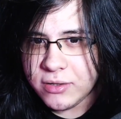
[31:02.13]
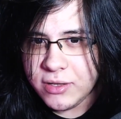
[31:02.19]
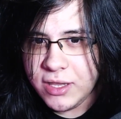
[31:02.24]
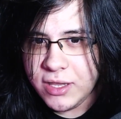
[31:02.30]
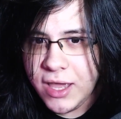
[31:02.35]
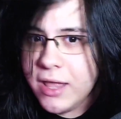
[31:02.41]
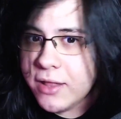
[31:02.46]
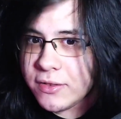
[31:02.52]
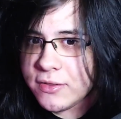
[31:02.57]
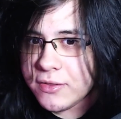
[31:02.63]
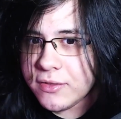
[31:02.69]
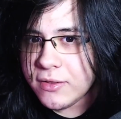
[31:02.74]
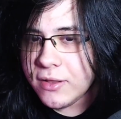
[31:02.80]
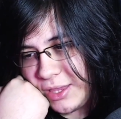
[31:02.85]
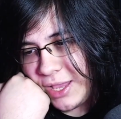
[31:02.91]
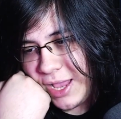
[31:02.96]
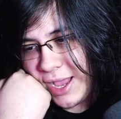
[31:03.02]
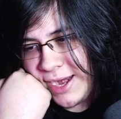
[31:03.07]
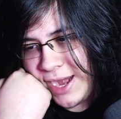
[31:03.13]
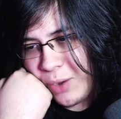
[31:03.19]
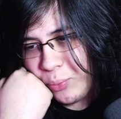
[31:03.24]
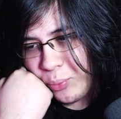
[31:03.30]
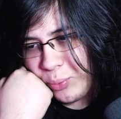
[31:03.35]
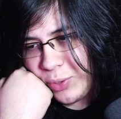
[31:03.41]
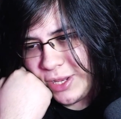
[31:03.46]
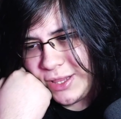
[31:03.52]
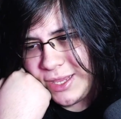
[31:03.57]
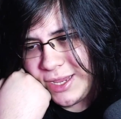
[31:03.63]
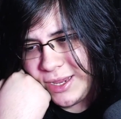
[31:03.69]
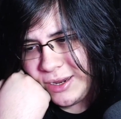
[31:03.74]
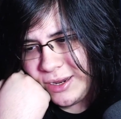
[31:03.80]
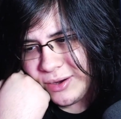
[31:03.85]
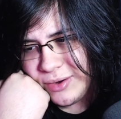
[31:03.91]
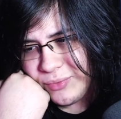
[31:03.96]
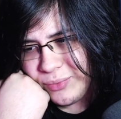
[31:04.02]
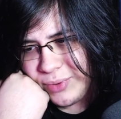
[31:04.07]
He is. And I
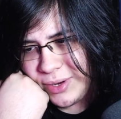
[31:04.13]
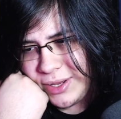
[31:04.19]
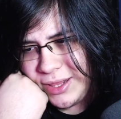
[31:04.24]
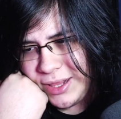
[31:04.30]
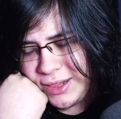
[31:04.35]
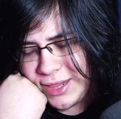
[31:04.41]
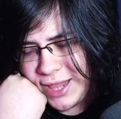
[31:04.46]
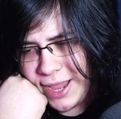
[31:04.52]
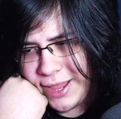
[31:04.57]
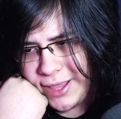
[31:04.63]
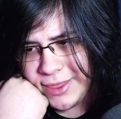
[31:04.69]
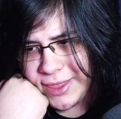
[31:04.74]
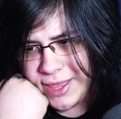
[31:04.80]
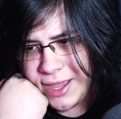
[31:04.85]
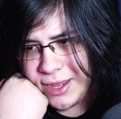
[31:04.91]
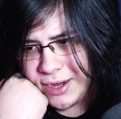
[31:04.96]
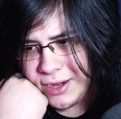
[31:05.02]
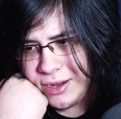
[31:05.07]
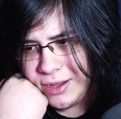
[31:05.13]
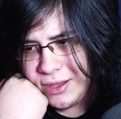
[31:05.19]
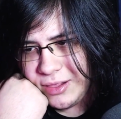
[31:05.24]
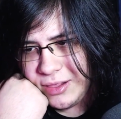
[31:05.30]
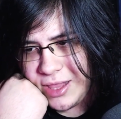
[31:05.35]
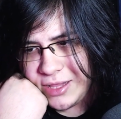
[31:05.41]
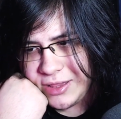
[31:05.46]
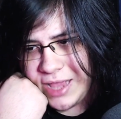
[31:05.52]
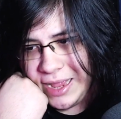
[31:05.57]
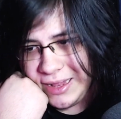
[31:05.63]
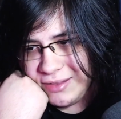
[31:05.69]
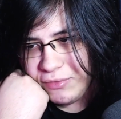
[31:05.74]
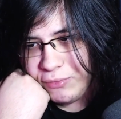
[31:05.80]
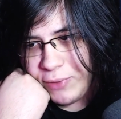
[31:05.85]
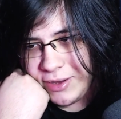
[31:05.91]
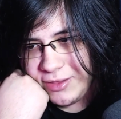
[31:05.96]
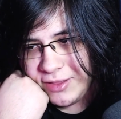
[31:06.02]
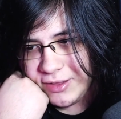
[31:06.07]
really, really like that. Like, that's
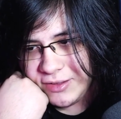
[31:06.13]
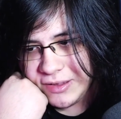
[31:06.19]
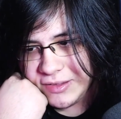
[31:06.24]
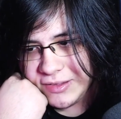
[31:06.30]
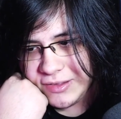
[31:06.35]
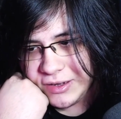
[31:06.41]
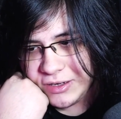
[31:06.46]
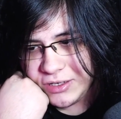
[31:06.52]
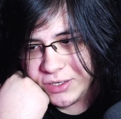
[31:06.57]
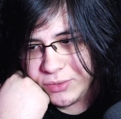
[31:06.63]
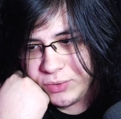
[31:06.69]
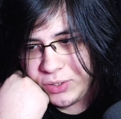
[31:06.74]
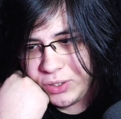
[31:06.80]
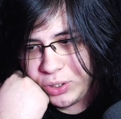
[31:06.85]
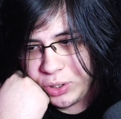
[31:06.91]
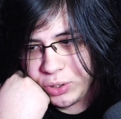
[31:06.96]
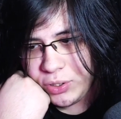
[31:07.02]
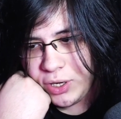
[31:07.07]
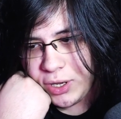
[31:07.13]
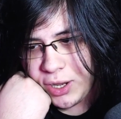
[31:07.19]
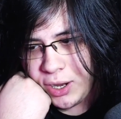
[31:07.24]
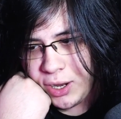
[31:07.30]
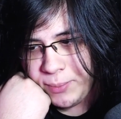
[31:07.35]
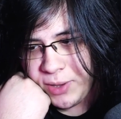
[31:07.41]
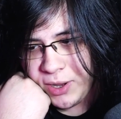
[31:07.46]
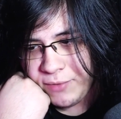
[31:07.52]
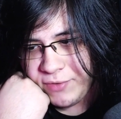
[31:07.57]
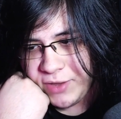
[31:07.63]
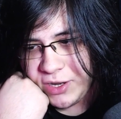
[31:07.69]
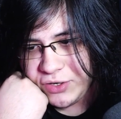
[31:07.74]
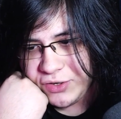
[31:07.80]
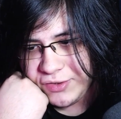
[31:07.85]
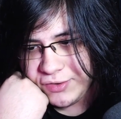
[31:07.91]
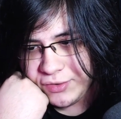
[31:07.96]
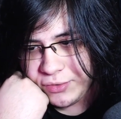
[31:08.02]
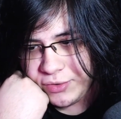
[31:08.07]
why this is such a good coming of
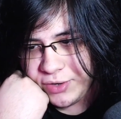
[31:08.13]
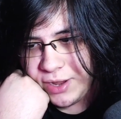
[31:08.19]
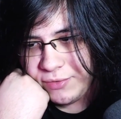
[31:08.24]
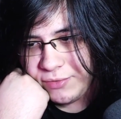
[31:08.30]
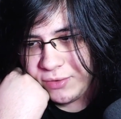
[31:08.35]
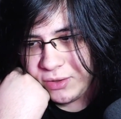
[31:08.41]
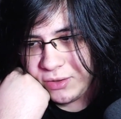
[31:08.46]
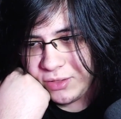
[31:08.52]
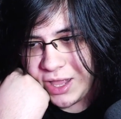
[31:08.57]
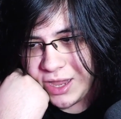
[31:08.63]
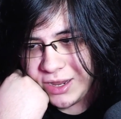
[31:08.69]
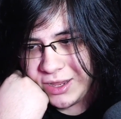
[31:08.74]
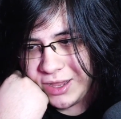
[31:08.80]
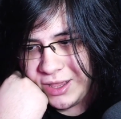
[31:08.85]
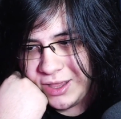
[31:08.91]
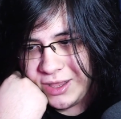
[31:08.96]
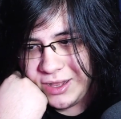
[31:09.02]
age story, I feel like.